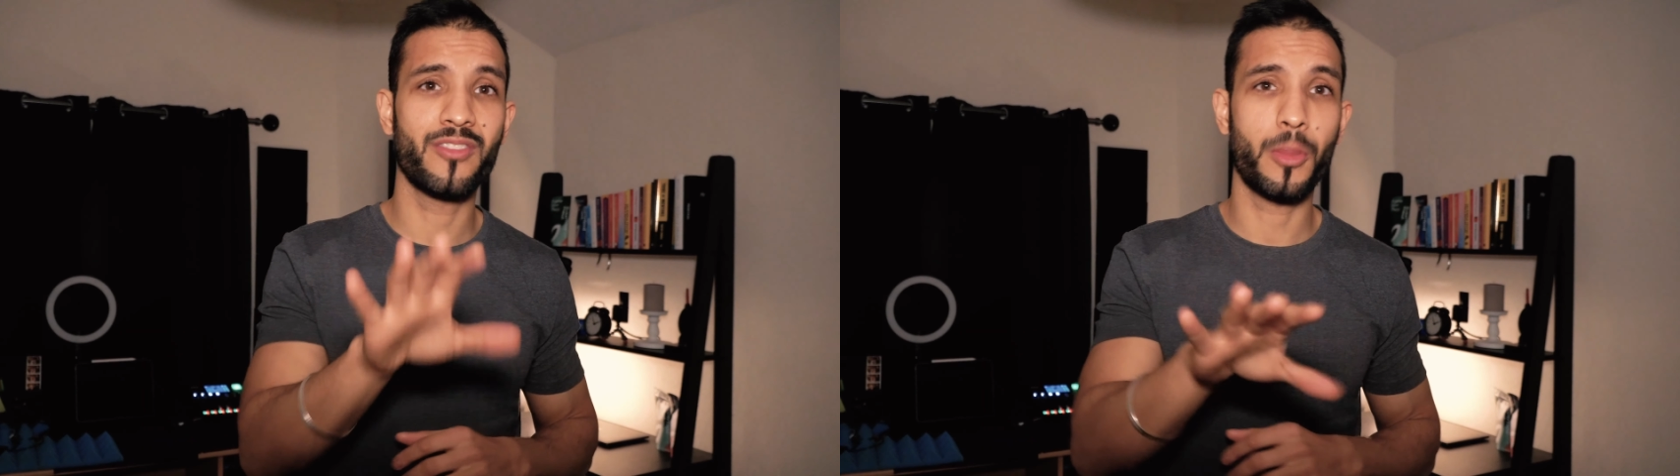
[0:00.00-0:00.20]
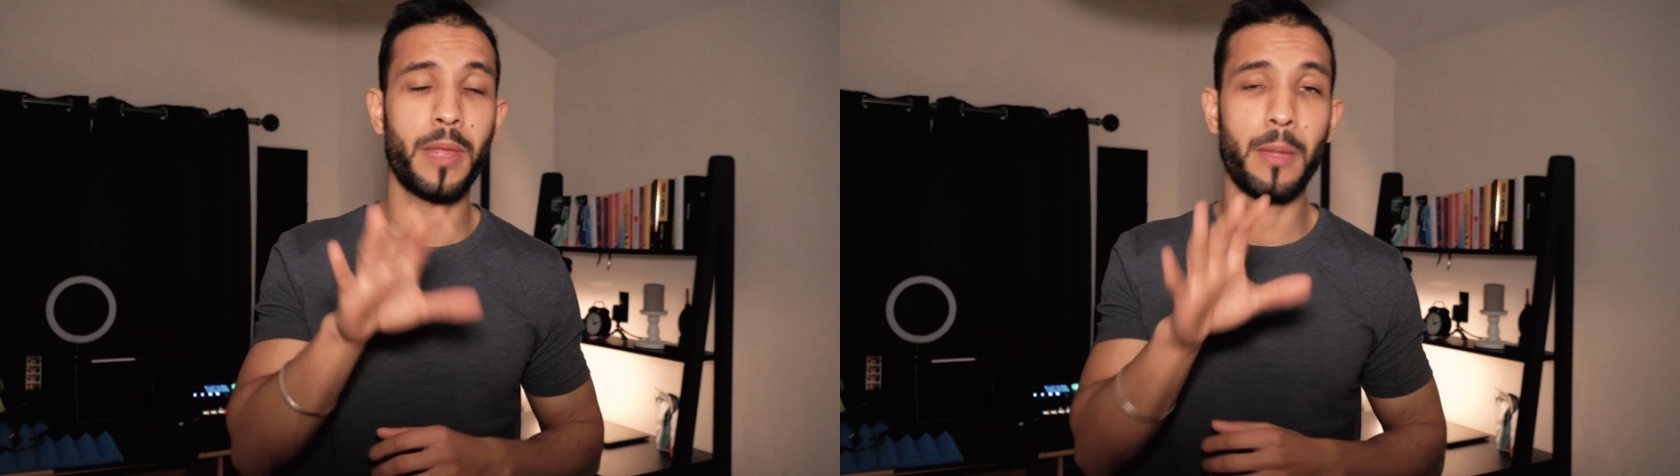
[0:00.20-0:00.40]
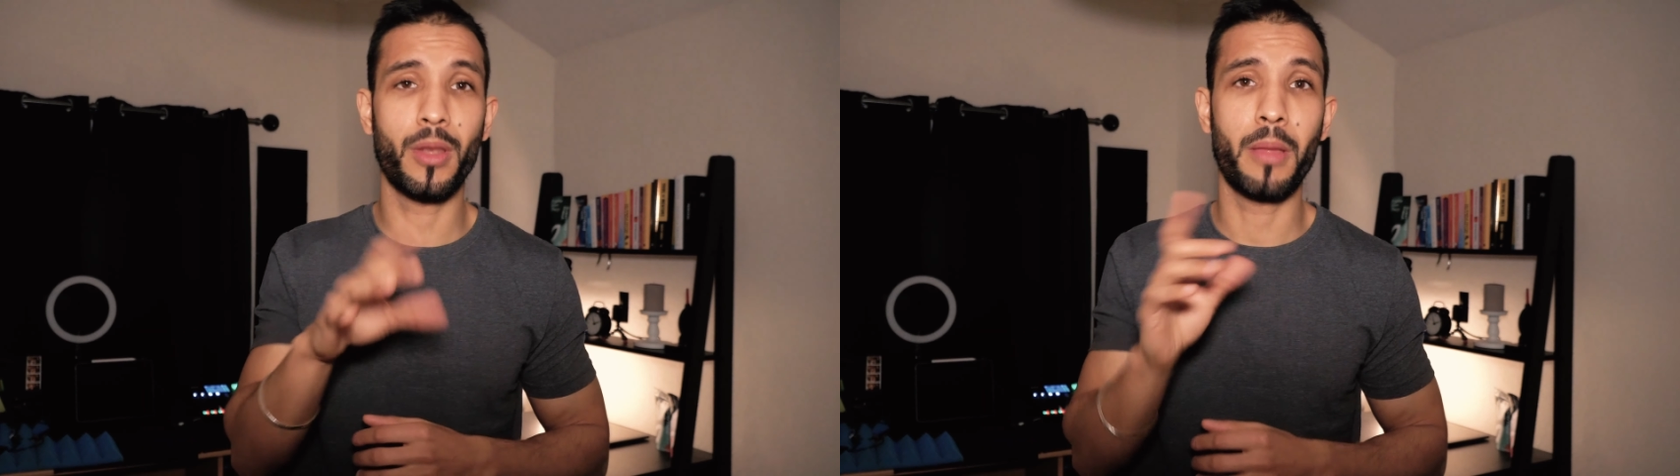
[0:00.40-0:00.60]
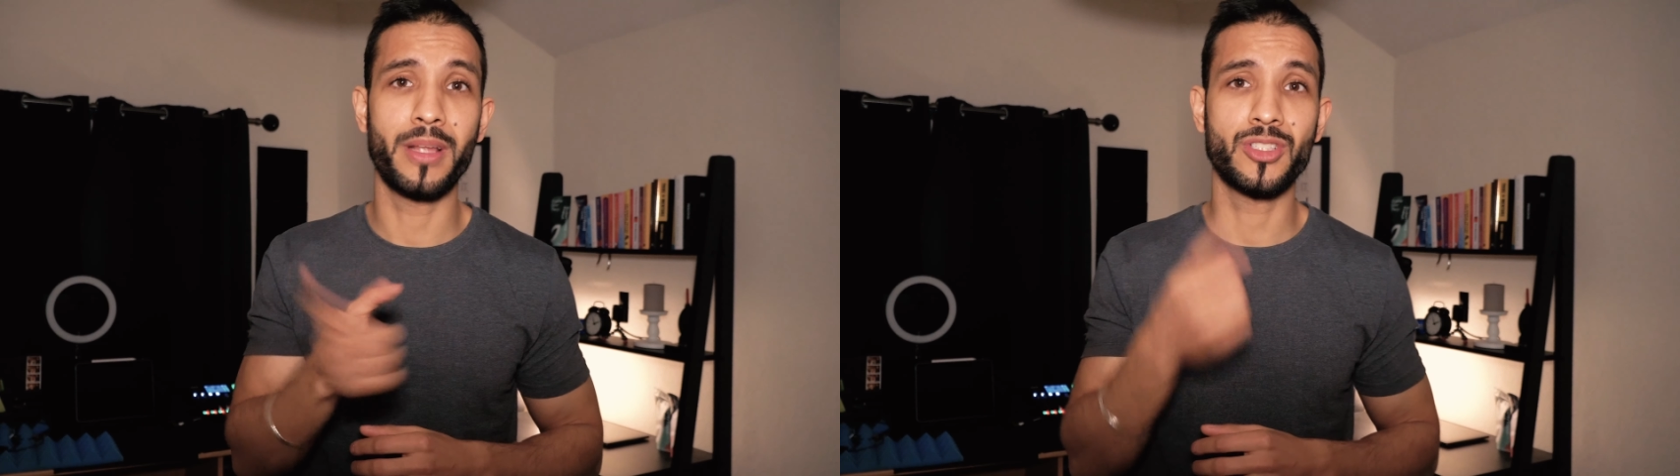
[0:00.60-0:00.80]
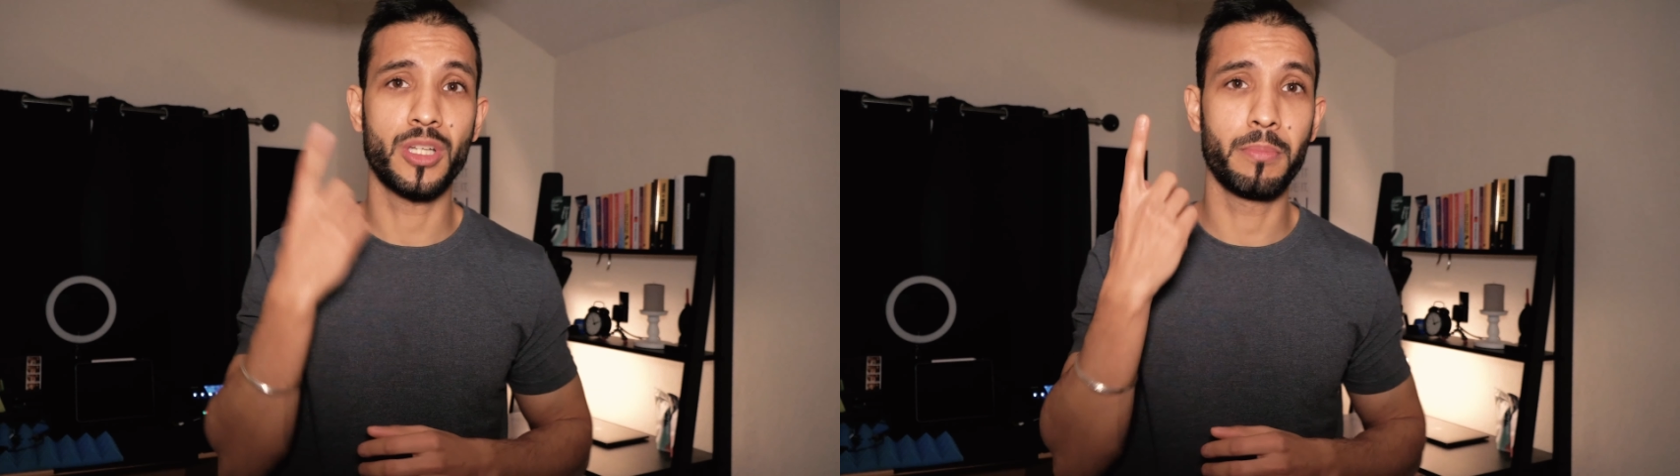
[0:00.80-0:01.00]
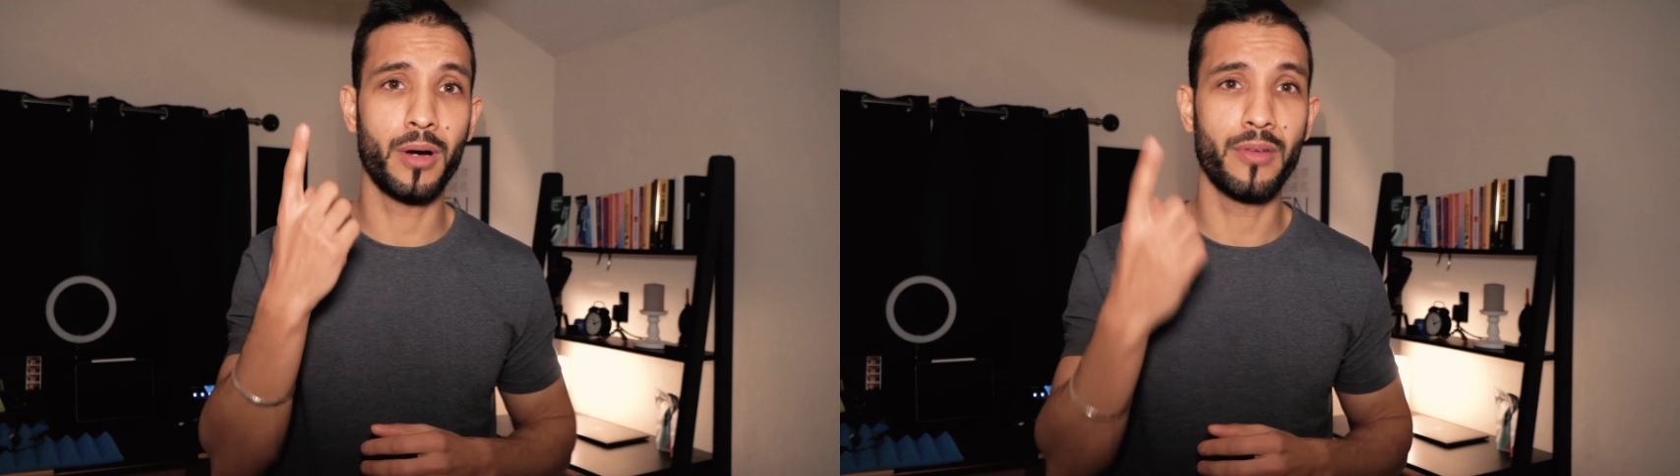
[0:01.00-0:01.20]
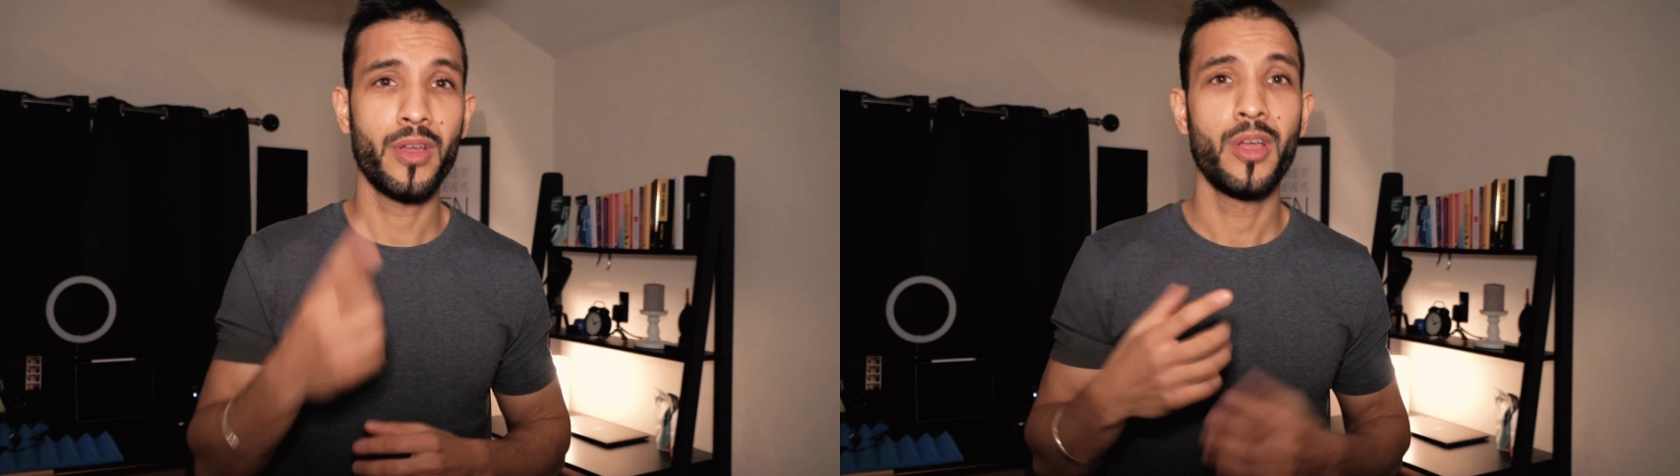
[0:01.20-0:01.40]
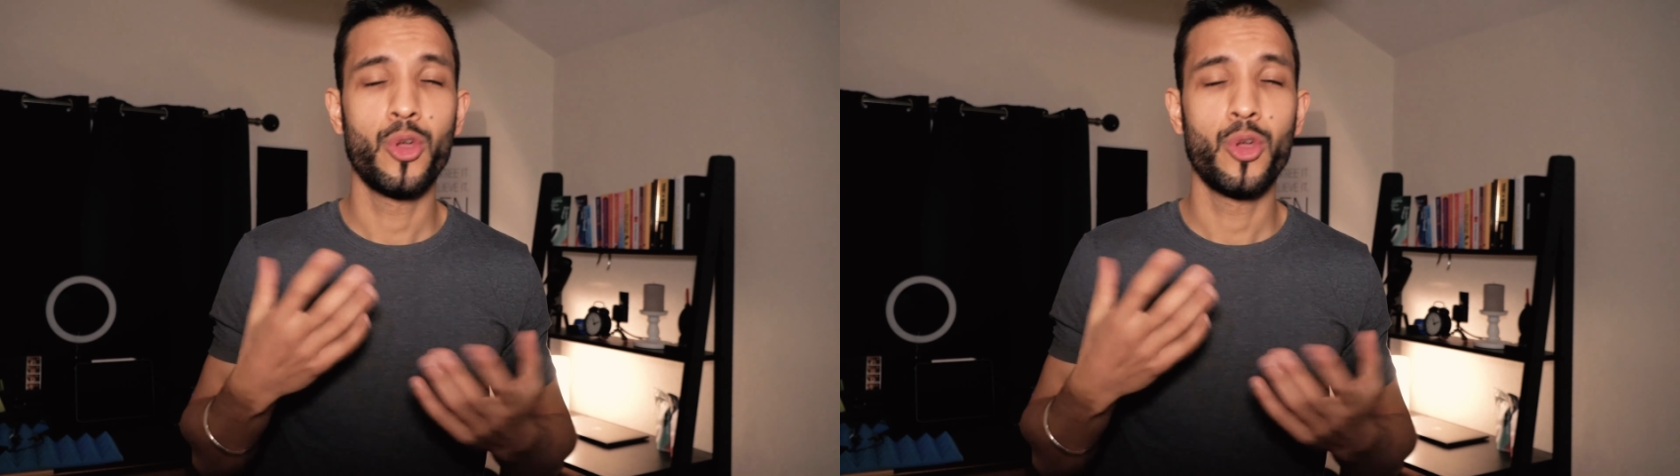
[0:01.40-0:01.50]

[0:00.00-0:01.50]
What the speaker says: of the people I mentioned above